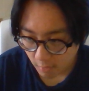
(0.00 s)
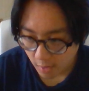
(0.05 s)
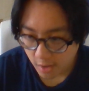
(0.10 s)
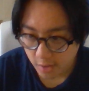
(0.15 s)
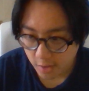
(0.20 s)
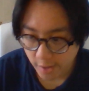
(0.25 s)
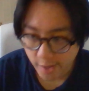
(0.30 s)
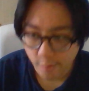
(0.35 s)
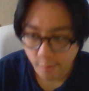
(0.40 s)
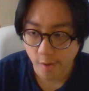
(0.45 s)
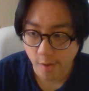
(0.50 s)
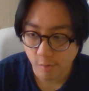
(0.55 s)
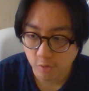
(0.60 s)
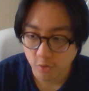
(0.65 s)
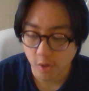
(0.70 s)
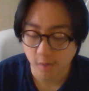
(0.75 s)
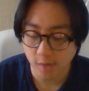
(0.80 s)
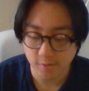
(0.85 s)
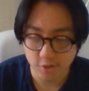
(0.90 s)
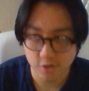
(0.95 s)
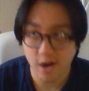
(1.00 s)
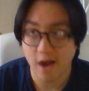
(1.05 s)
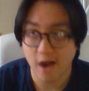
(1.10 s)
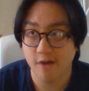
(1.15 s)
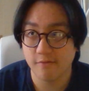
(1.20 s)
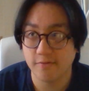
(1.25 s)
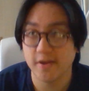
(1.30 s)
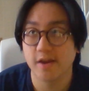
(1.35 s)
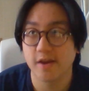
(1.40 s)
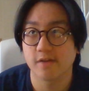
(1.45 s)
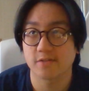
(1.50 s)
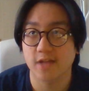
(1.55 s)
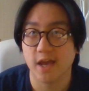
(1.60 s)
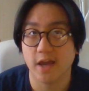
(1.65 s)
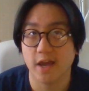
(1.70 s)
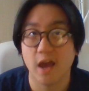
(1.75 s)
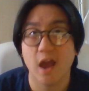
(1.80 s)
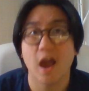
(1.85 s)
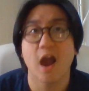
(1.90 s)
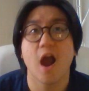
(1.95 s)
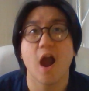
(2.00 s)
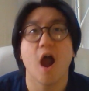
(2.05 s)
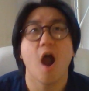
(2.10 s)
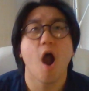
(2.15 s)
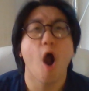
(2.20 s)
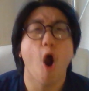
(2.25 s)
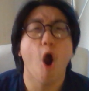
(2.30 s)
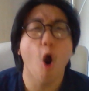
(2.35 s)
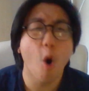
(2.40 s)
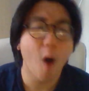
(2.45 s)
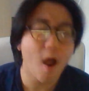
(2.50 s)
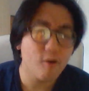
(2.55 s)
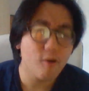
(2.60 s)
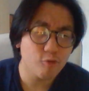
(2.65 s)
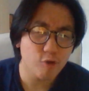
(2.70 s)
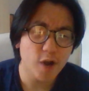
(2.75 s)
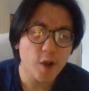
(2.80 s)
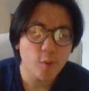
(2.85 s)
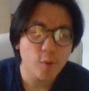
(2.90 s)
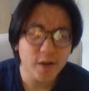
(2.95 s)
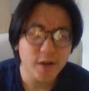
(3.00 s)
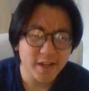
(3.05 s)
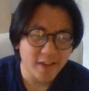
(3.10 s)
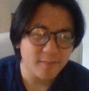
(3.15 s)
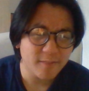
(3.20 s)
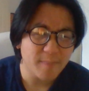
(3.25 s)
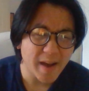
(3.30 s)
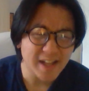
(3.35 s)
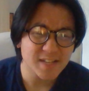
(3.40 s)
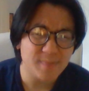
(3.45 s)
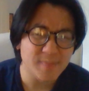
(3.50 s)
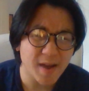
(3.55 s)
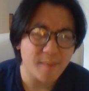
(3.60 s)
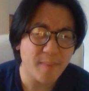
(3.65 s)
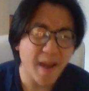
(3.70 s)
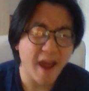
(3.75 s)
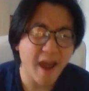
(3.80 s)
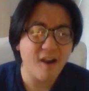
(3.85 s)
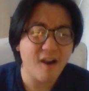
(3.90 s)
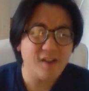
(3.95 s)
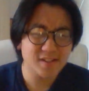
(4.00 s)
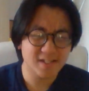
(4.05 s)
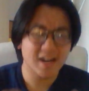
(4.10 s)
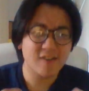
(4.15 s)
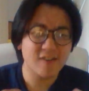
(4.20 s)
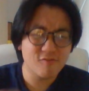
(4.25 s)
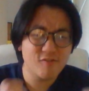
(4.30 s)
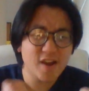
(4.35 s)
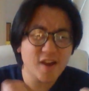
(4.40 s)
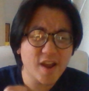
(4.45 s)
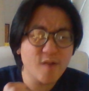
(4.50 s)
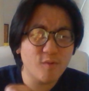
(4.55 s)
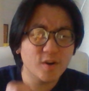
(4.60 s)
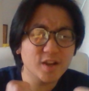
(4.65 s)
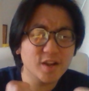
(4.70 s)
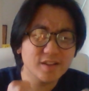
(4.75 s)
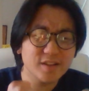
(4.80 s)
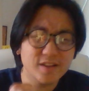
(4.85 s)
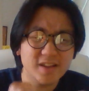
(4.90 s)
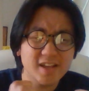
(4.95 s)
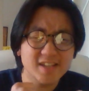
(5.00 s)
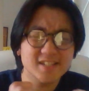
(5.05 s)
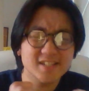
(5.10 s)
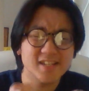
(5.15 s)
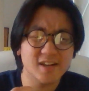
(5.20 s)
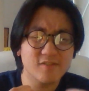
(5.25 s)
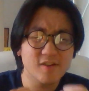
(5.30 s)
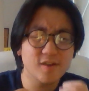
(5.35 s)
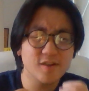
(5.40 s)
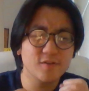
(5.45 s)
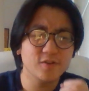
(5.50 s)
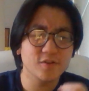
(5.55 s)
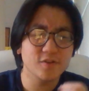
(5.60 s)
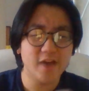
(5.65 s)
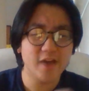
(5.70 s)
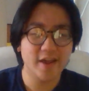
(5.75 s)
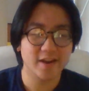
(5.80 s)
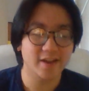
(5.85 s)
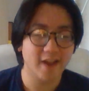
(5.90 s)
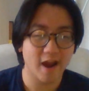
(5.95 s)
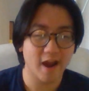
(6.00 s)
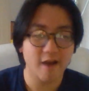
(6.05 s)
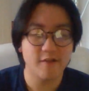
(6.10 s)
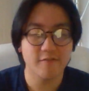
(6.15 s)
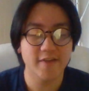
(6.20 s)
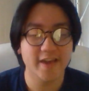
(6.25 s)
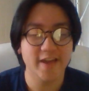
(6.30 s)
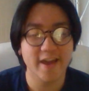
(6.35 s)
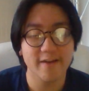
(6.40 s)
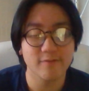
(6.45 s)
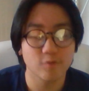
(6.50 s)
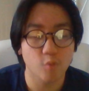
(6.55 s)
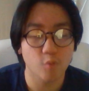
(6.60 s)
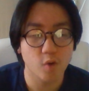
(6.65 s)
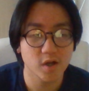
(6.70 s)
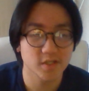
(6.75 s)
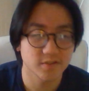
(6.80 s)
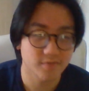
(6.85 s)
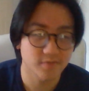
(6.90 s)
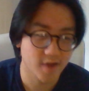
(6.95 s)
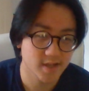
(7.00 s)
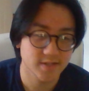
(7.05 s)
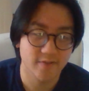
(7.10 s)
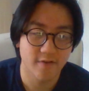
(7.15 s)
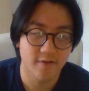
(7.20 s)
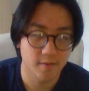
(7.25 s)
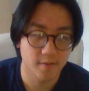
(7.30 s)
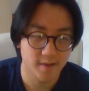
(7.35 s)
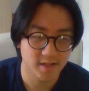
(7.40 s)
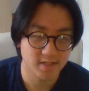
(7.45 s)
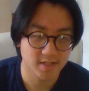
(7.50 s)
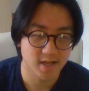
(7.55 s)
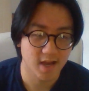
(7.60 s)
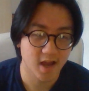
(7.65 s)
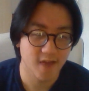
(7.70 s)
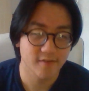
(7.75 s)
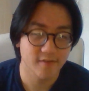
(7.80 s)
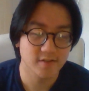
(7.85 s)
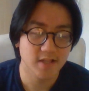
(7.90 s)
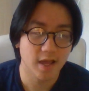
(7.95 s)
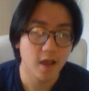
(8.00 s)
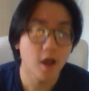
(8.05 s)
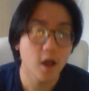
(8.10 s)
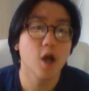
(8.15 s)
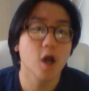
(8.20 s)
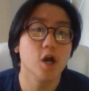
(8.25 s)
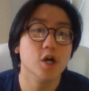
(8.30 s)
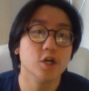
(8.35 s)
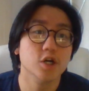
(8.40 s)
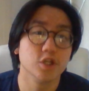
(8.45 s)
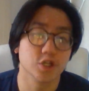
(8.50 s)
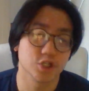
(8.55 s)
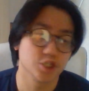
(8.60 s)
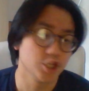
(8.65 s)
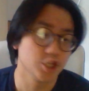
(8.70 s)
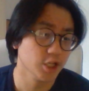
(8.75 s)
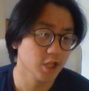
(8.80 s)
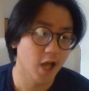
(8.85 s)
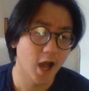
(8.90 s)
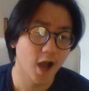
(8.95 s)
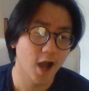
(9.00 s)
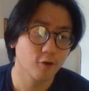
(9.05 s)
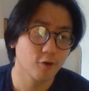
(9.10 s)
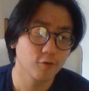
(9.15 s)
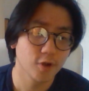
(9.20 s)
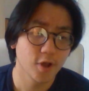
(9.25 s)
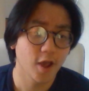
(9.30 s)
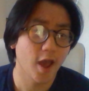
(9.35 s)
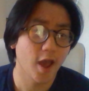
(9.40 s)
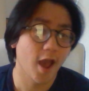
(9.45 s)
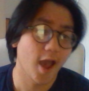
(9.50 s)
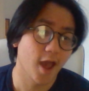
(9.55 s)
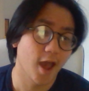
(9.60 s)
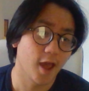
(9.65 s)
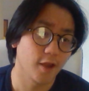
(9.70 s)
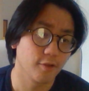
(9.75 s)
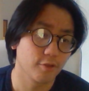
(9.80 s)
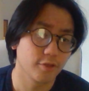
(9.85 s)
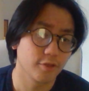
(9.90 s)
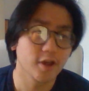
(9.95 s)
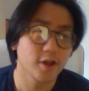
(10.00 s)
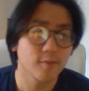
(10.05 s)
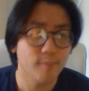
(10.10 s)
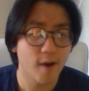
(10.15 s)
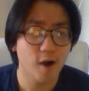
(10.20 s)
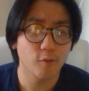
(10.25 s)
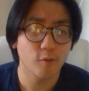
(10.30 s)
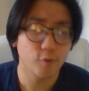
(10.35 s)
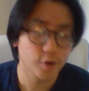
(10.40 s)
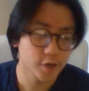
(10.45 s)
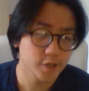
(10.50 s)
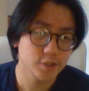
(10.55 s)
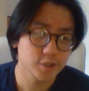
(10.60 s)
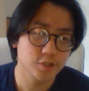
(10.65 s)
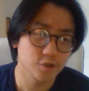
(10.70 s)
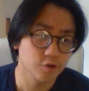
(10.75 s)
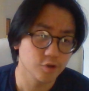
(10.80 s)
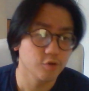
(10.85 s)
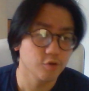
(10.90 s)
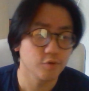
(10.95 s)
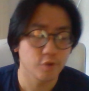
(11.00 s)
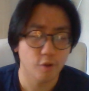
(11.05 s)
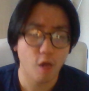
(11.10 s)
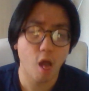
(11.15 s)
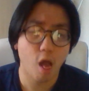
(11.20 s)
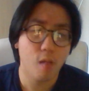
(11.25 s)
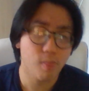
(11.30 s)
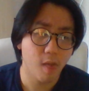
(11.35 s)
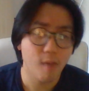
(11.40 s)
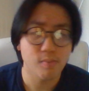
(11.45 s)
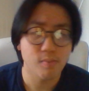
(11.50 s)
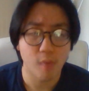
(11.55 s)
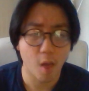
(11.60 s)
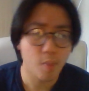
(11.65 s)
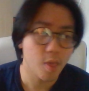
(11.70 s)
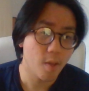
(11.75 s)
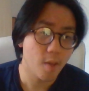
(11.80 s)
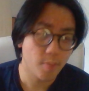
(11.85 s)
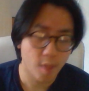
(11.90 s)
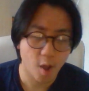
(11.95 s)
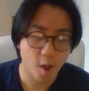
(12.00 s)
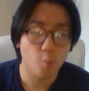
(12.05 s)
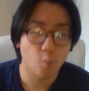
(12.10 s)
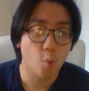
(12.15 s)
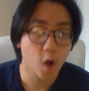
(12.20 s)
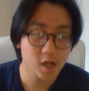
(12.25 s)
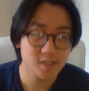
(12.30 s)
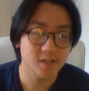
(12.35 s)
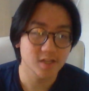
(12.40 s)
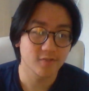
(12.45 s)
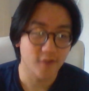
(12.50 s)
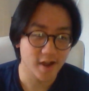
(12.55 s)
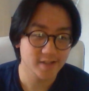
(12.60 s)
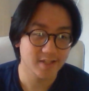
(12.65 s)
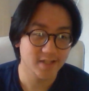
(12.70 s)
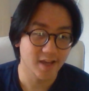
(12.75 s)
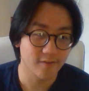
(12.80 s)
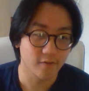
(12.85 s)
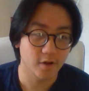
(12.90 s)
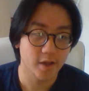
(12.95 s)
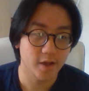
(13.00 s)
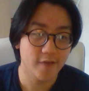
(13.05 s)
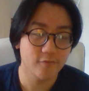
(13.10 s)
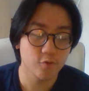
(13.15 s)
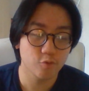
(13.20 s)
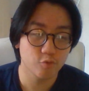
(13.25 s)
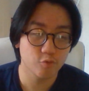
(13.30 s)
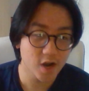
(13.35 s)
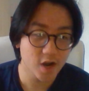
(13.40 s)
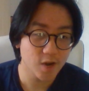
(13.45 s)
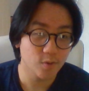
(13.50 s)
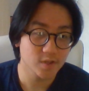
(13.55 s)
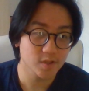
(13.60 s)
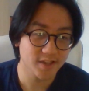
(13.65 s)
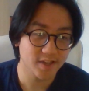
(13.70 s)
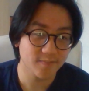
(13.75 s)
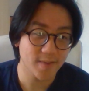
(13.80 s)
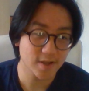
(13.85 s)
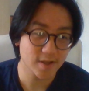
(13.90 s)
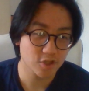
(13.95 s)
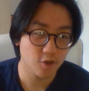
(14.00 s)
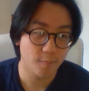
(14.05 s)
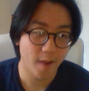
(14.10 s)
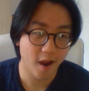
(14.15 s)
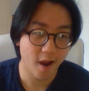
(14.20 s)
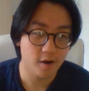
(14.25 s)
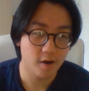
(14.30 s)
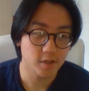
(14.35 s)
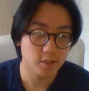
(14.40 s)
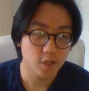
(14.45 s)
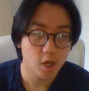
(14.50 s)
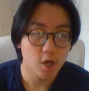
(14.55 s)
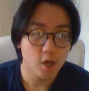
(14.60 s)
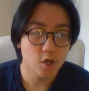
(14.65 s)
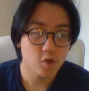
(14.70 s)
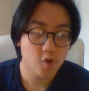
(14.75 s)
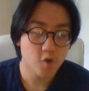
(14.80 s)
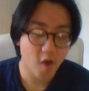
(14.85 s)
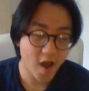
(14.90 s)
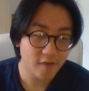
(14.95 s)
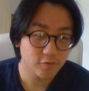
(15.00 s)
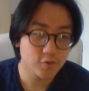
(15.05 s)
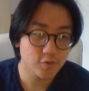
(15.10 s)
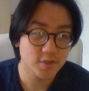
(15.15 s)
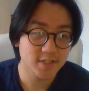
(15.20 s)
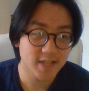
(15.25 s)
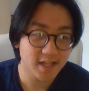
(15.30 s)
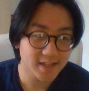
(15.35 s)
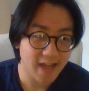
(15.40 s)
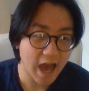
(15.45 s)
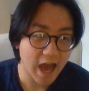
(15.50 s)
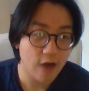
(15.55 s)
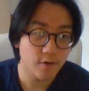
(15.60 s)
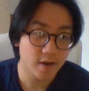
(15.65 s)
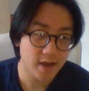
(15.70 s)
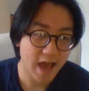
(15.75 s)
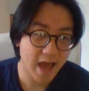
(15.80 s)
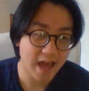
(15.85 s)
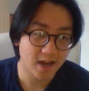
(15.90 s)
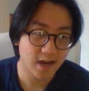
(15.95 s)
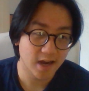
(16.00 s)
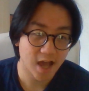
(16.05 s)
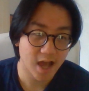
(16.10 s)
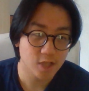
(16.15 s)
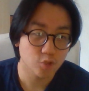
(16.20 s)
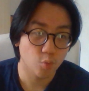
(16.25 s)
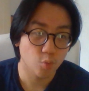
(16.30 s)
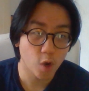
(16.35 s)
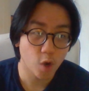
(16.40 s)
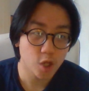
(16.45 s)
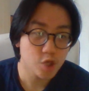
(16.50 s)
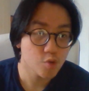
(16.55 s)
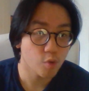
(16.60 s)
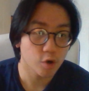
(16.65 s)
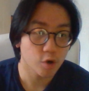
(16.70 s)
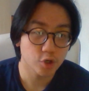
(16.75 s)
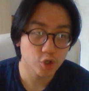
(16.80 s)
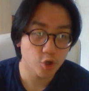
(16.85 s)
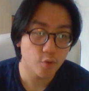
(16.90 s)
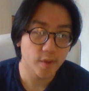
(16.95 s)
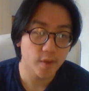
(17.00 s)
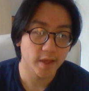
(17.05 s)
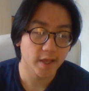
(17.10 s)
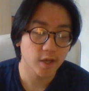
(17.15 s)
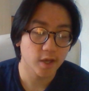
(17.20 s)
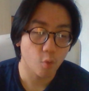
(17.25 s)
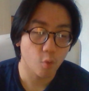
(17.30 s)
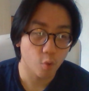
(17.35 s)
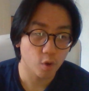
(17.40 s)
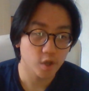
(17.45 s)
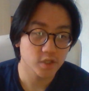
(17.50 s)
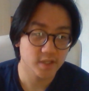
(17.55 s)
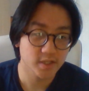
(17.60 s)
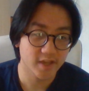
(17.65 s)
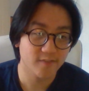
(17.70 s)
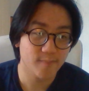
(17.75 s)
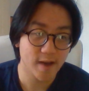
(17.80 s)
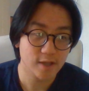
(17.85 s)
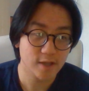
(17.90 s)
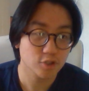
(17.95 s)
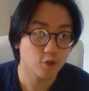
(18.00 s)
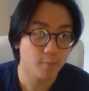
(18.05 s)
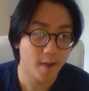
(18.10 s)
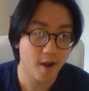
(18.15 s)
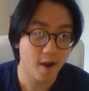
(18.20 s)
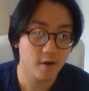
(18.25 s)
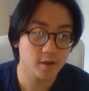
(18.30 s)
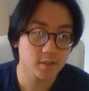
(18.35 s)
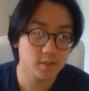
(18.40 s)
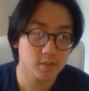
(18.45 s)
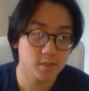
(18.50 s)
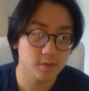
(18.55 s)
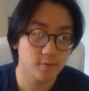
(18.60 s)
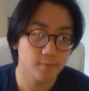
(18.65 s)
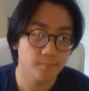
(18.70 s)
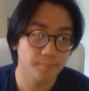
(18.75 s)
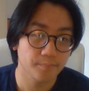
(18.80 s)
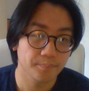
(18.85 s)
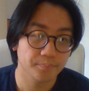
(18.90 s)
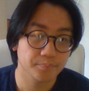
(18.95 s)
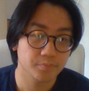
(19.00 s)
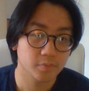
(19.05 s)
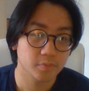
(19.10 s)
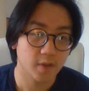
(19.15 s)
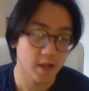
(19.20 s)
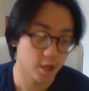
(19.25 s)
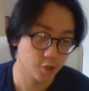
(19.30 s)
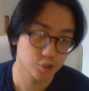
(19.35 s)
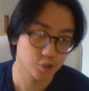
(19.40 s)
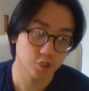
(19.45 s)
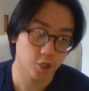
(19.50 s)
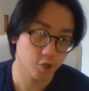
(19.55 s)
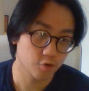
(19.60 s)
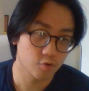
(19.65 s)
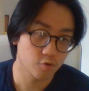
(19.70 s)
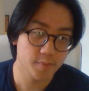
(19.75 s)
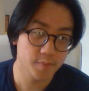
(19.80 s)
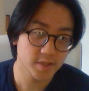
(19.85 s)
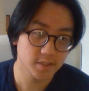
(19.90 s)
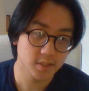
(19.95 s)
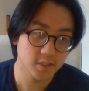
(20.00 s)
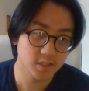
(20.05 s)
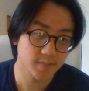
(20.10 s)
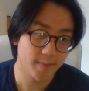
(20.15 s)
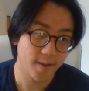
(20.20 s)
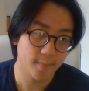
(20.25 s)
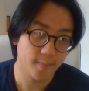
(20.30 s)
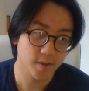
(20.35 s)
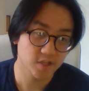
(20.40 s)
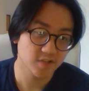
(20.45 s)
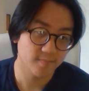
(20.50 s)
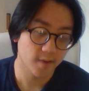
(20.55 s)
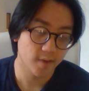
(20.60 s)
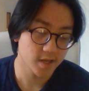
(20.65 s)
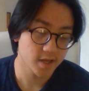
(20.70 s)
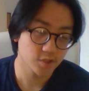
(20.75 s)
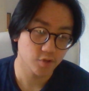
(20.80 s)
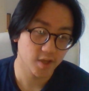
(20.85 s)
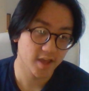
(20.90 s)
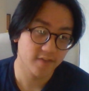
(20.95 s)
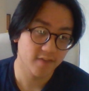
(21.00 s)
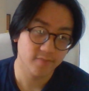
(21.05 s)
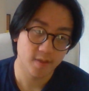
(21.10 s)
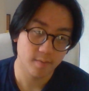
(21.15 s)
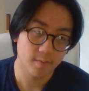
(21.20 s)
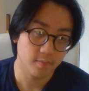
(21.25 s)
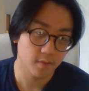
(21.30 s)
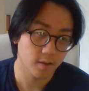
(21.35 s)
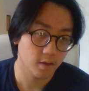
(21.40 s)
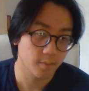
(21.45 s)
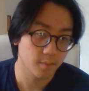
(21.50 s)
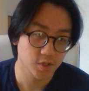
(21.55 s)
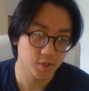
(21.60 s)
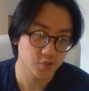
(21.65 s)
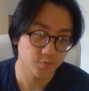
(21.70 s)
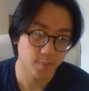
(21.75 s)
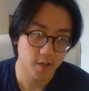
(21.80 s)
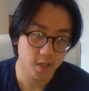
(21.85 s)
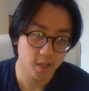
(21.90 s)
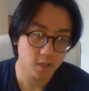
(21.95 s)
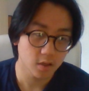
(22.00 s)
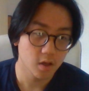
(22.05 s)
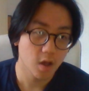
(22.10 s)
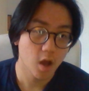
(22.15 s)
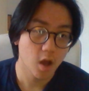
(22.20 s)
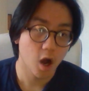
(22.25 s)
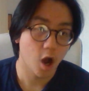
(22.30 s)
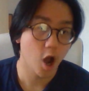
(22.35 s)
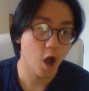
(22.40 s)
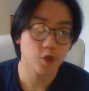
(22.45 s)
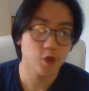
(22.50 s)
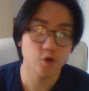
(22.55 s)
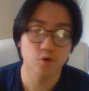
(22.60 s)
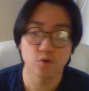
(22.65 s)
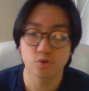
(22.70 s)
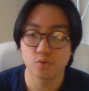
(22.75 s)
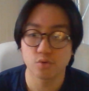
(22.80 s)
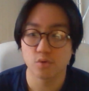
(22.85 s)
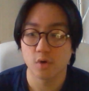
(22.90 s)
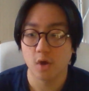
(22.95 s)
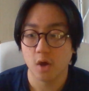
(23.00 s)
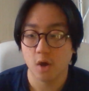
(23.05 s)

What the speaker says: he was going up to Gary Vee and he was like, oh, I really want to get back to my parents and I really want to do this and I really want to do that. And Gary Vee gave the worst advice I've ever heard in my entire life. He was like, just chill out and think about what you need to do. The worst advice ever. If you really want to give back to your parents, you have to sit down and analyze what you are doing in order to give back to your parents. Are you starting your own business to make a bunch of money so you can give them a bunch of money? You